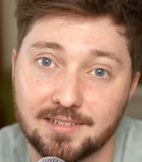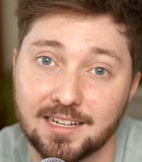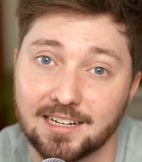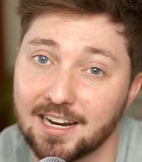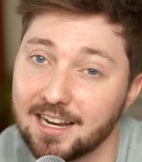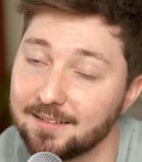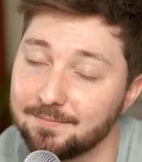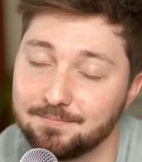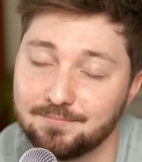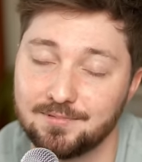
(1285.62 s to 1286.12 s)

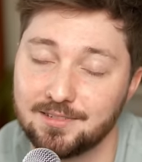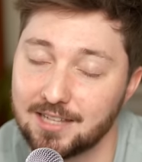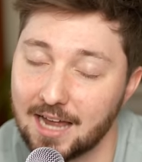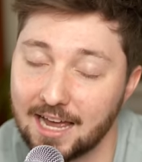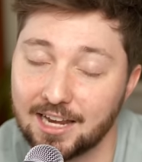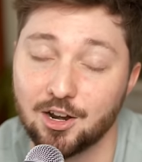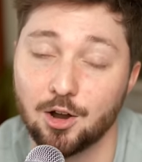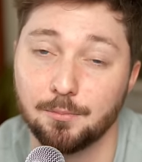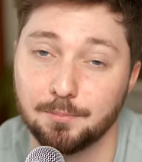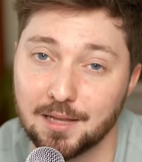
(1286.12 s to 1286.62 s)
and I,
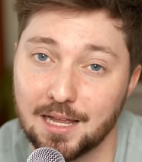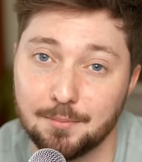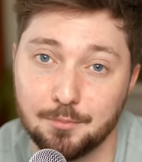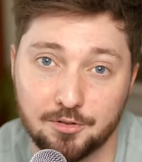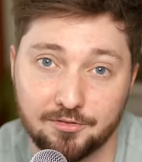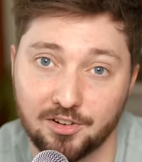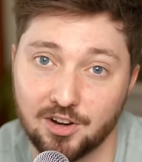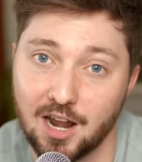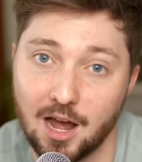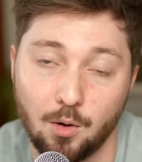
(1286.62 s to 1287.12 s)
I don't blame
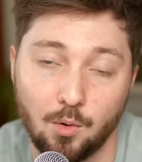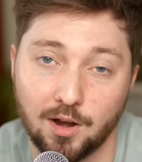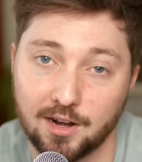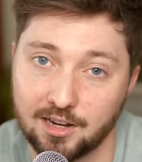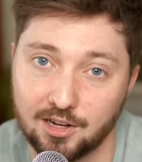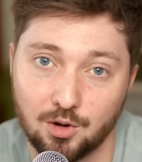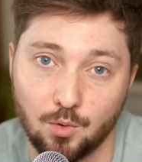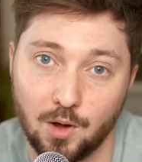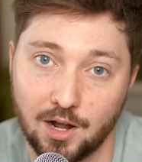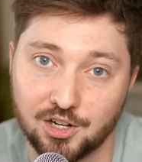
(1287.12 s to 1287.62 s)
you for not
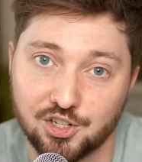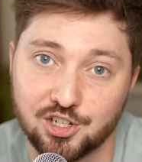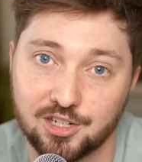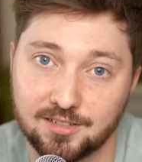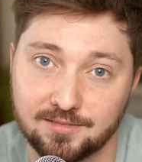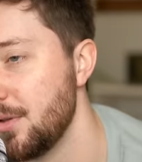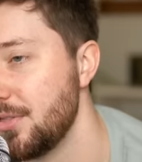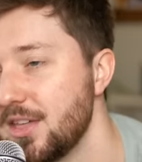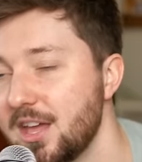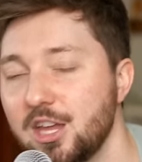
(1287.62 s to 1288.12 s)
wanting to watch
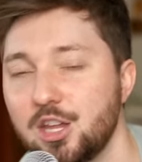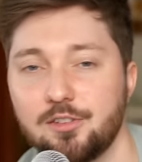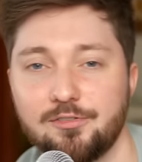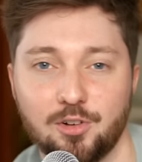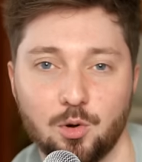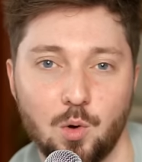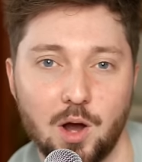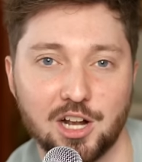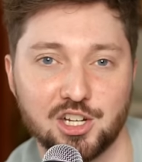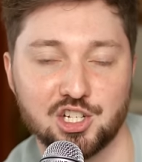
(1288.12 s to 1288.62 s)
it. But thank you
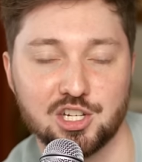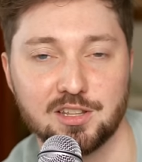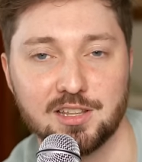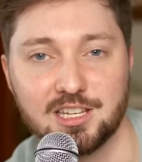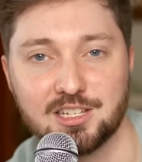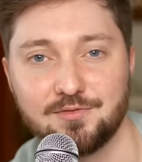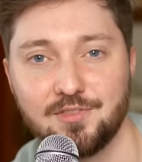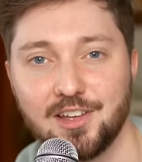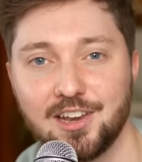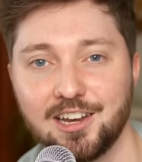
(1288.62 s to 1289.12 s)
for watching
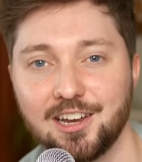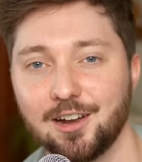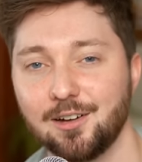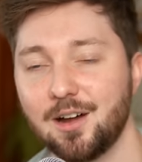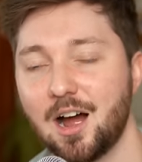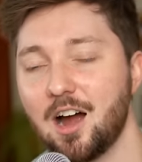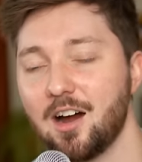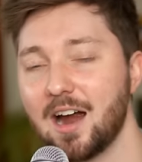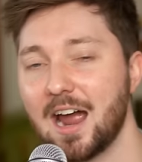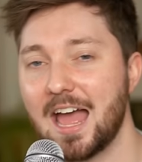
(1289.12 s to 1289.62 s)
this video.
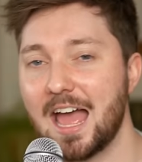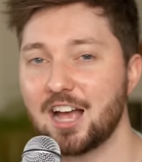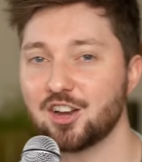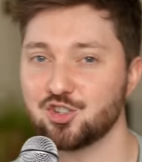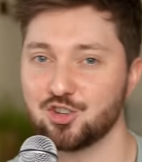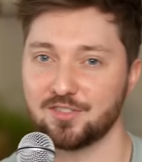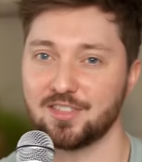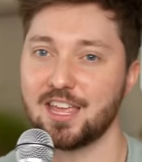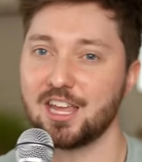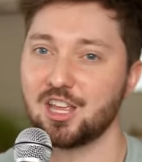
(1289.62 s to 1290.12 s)
All right,
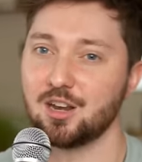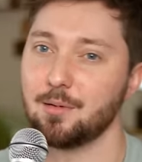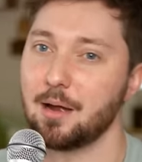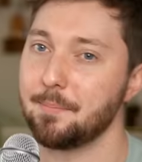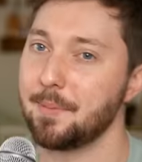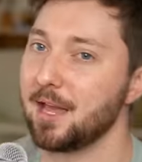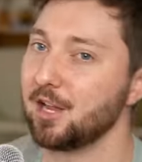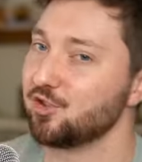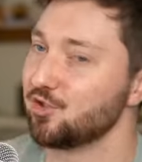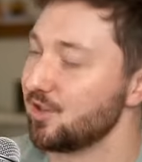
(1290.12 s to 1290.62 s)
extra thank you to my
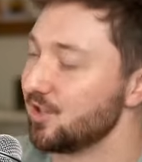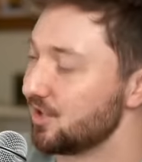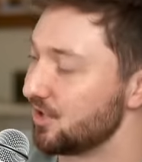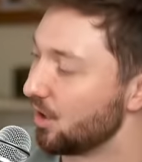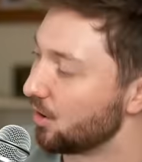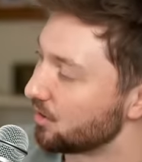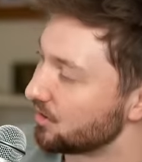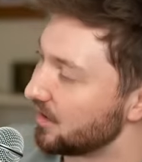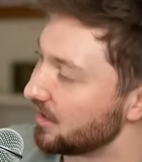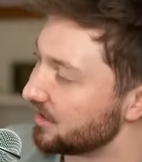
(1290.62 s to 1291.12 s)
patrons.
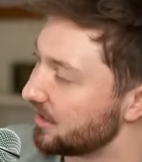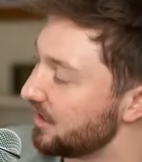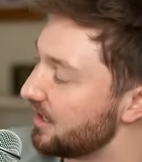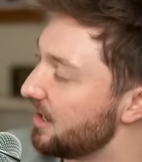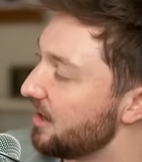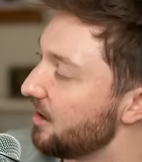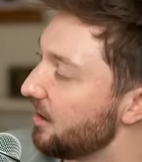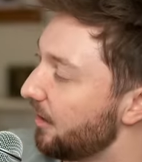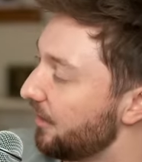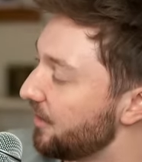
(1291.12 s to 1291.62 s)
Those listed
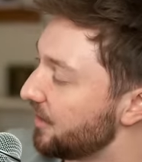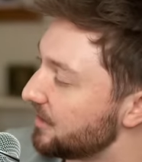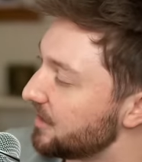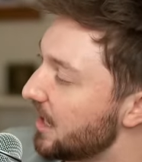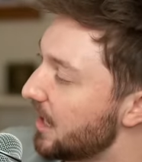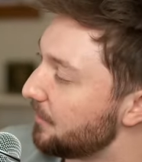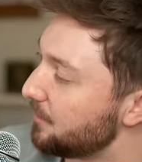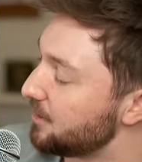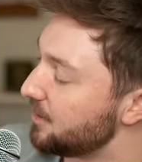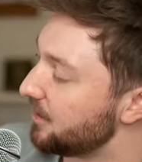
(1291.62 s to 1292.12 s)
here are in the
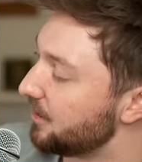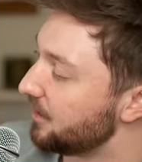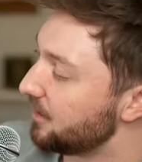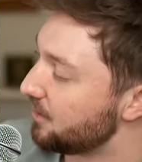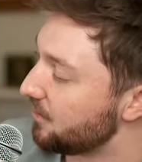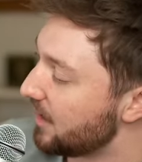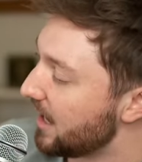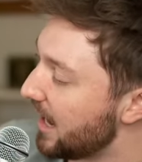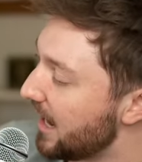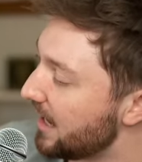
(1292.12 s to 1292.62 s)
top tier.
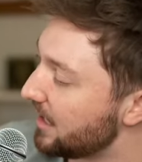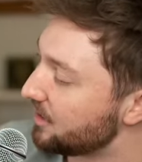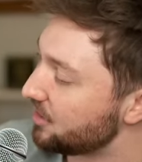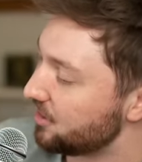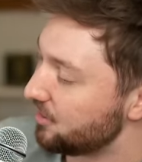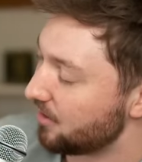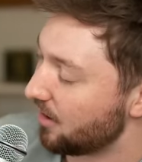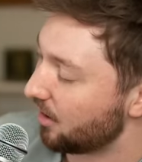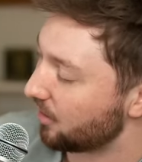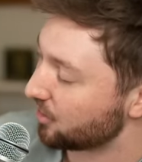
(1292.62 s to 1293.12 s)
You
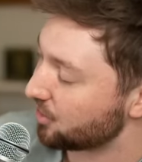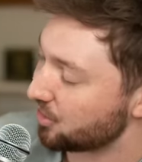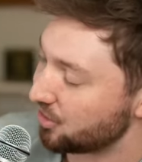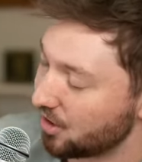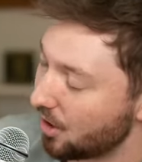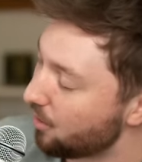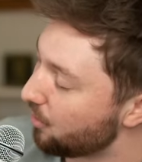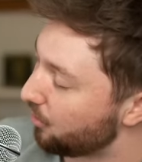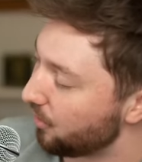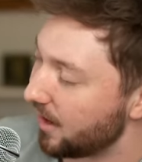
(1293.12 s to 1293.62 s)
guys are
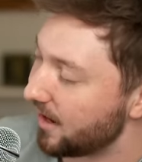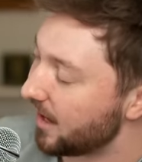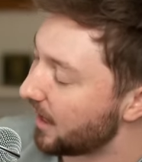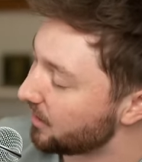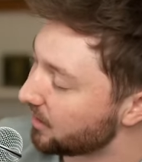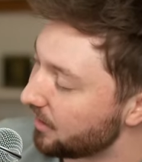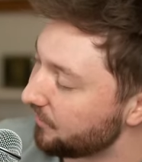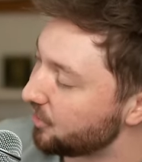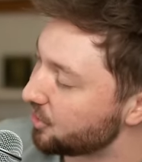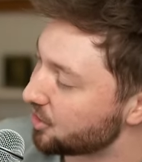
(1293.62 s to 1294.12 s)
so great.
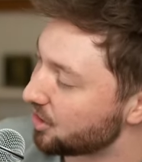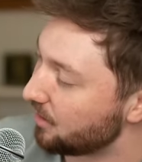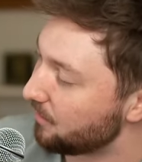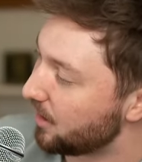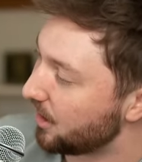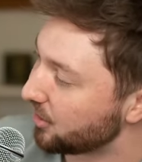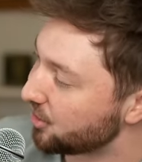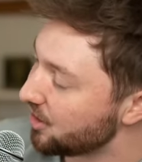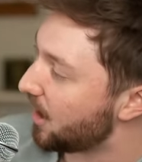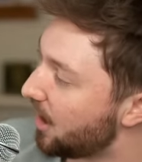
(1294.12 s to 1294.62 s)
I love you so
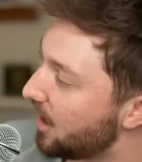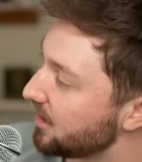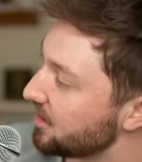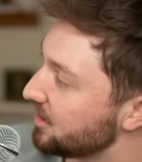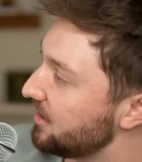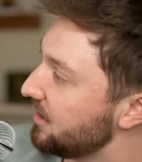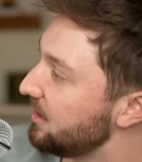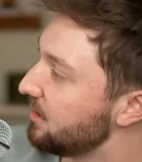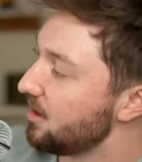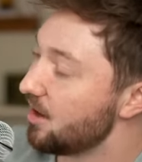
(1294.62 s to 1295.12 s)
much.
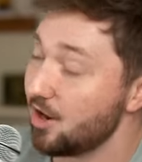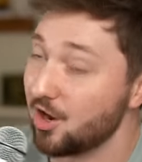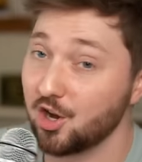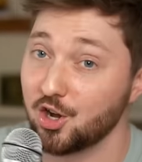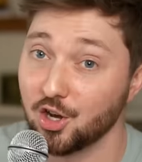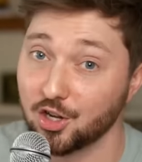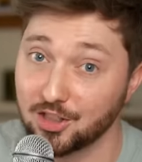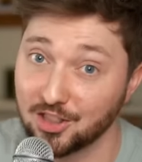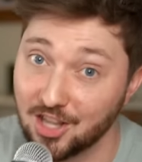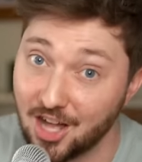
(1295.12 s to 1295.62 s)
Austin,
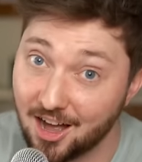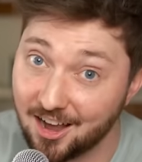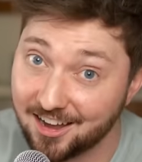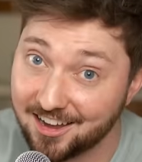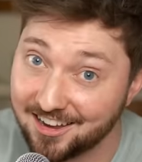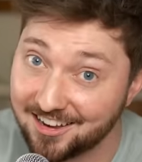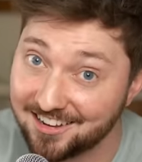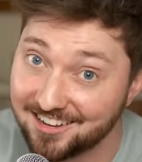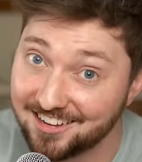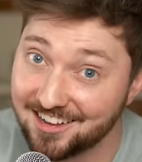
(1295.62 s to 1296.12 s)
good
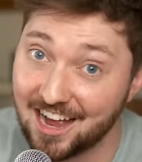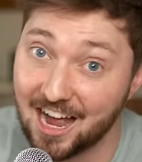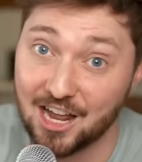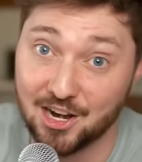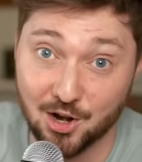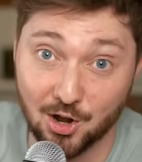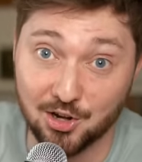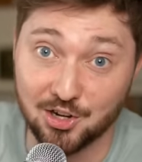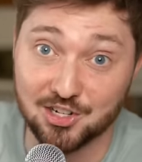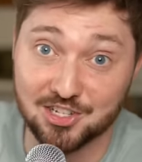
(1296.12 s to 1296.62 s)
luck. I
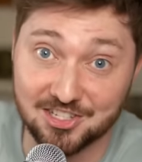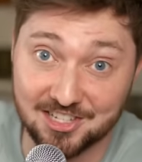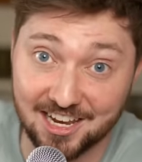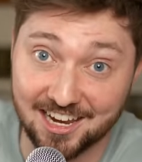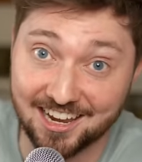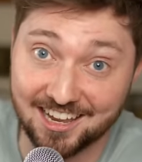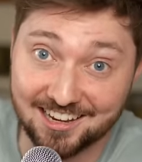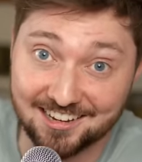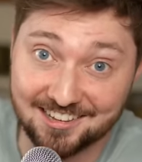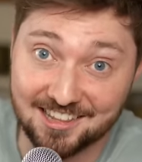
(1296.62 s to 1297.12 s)
know you're
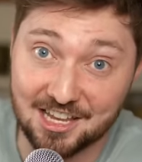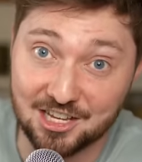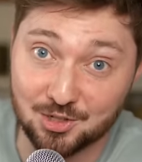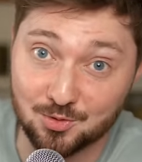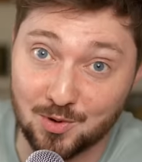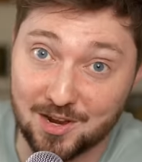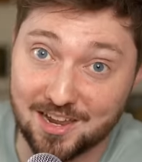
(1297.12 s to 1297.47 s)
singing this